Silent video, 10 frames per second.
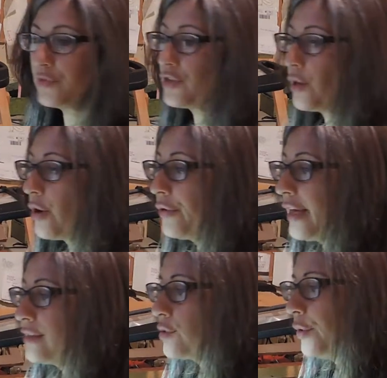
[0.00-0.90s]

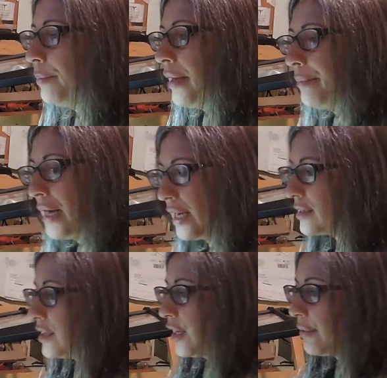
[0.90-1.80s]
So in my
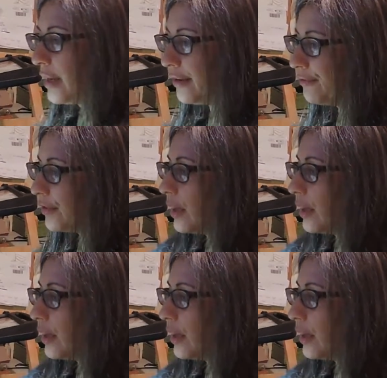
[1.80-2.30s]
box here, I've